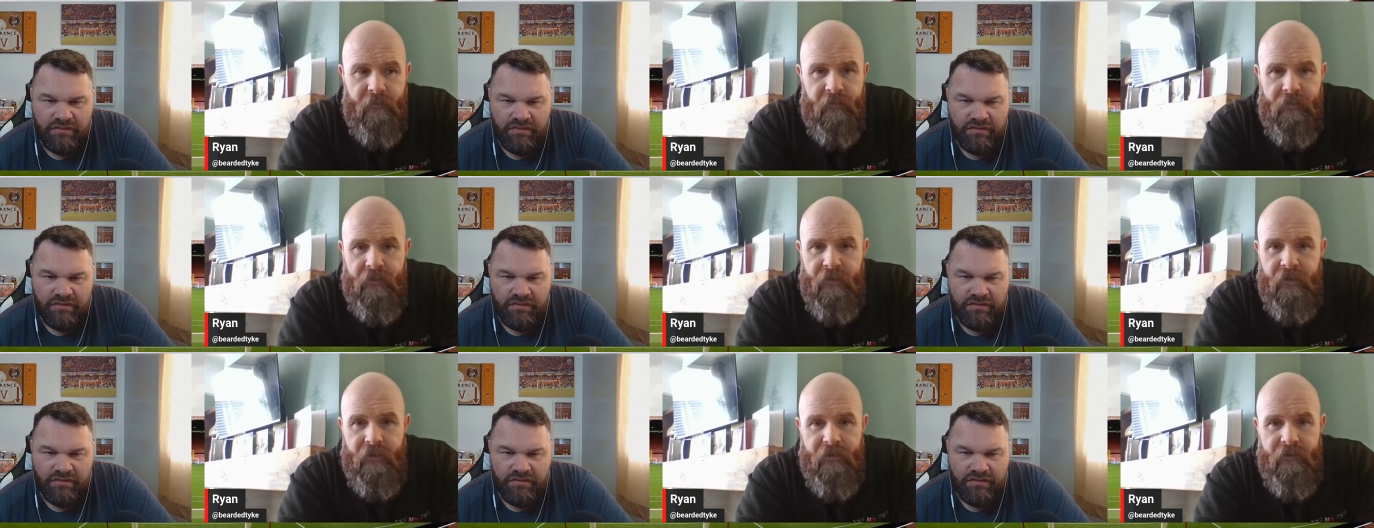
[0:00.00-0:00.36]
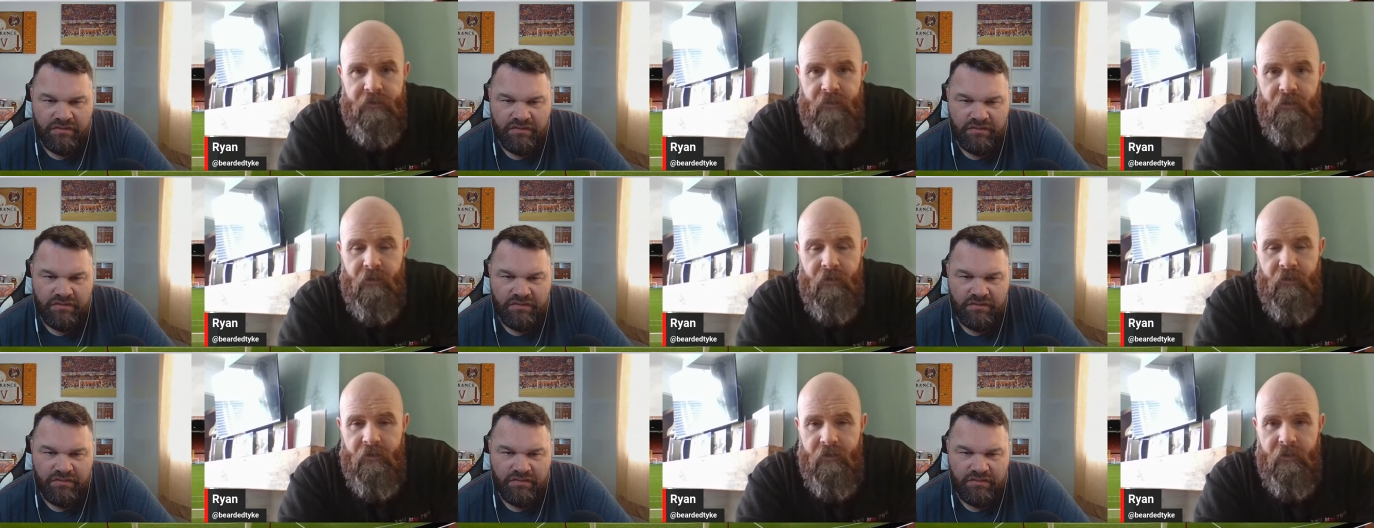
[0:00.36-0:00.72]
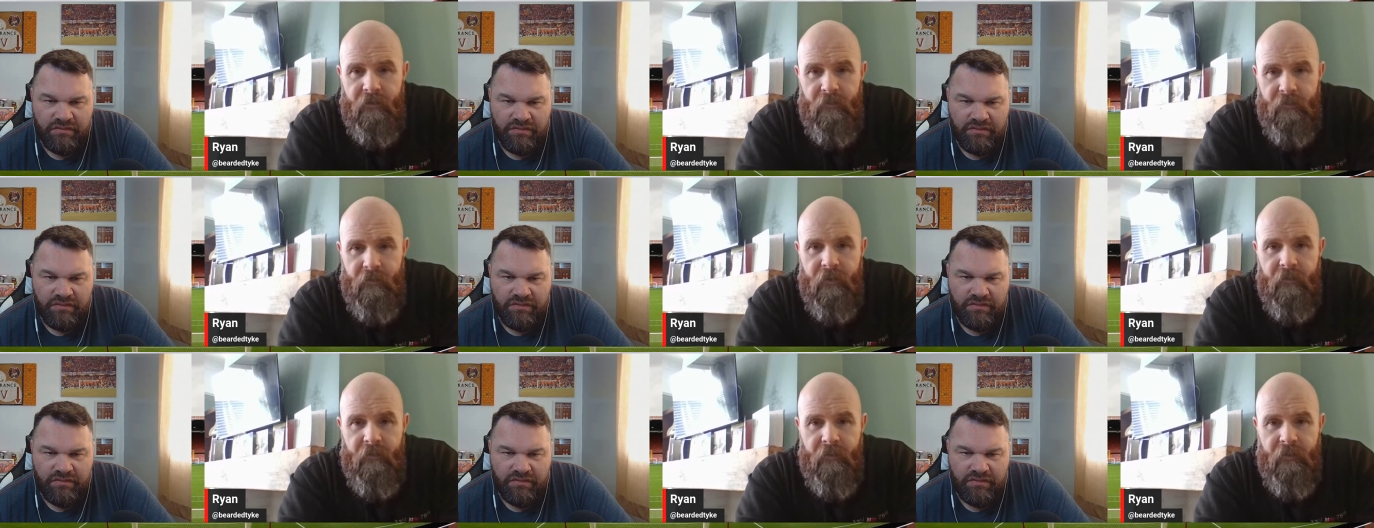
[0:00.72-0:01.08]
Speaker 1: but he's not.
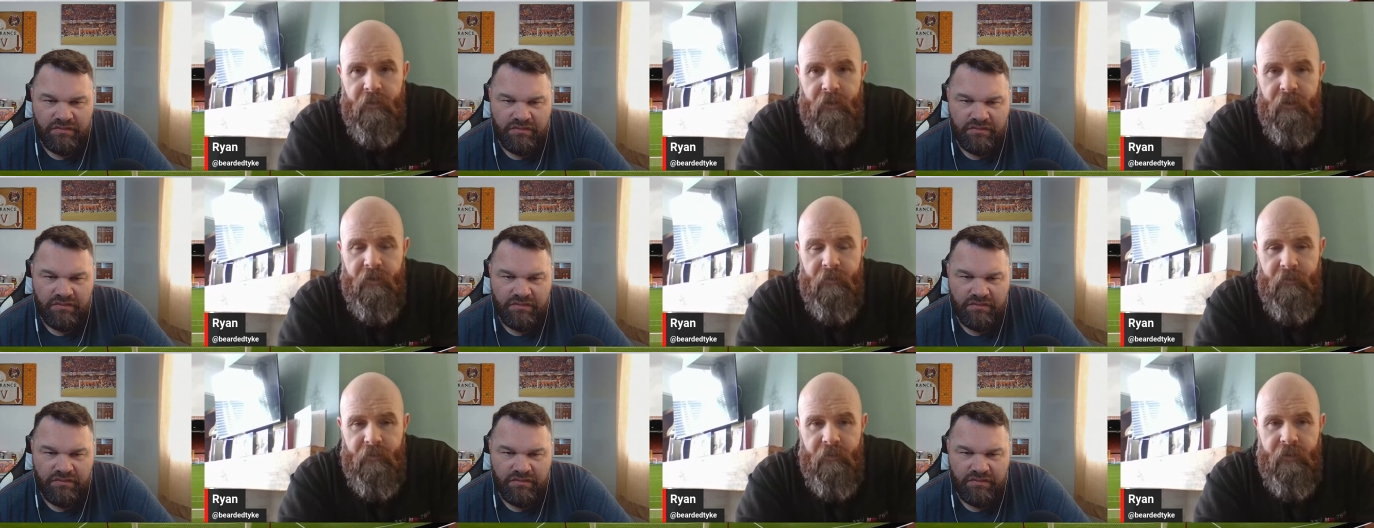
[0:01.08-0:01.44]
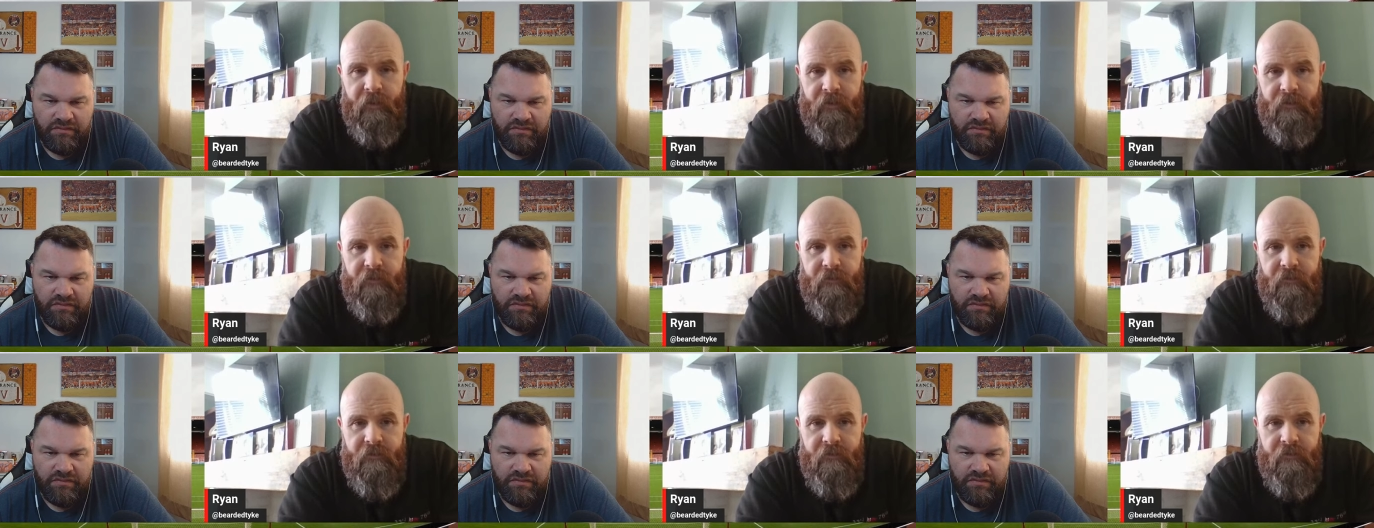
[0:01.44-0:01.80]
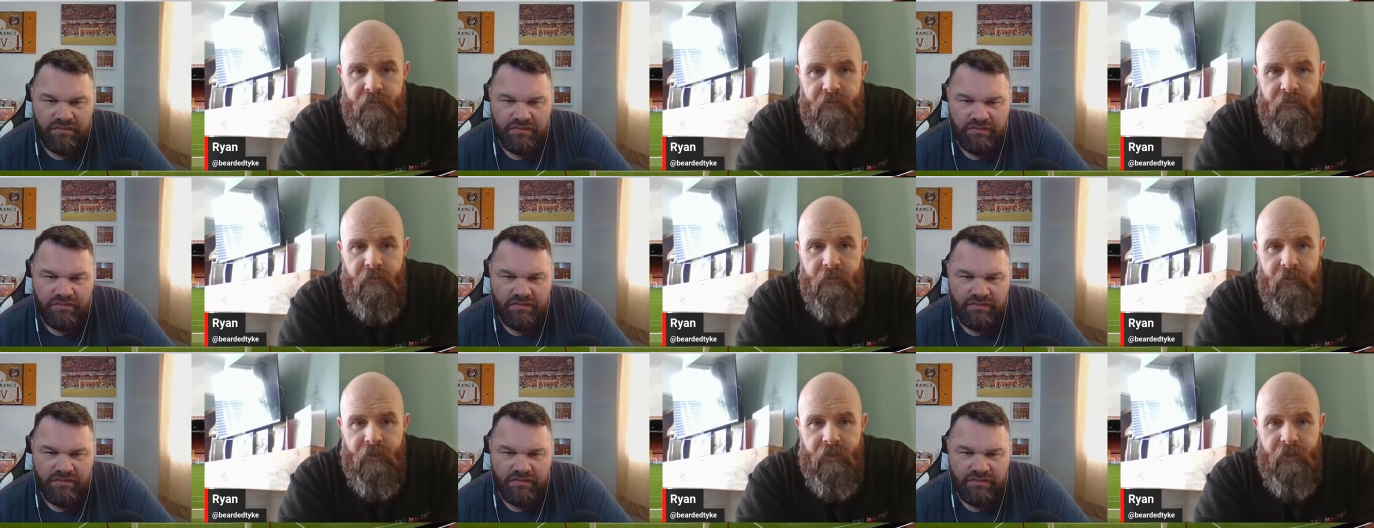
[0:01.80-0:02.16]
We, we need we need
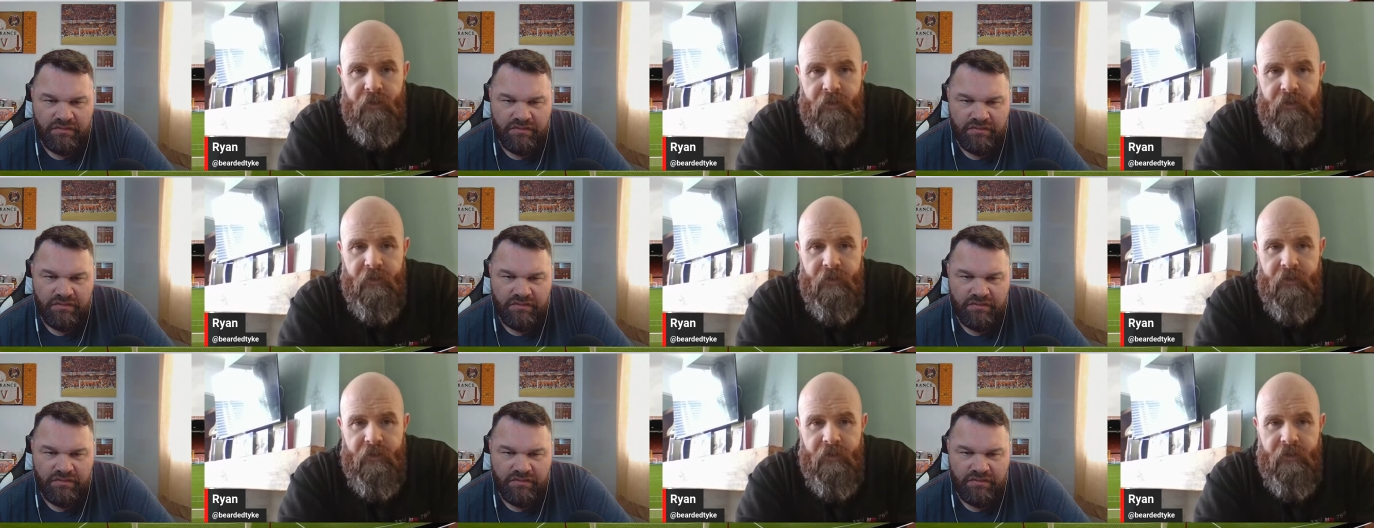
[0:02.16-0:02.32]
we need an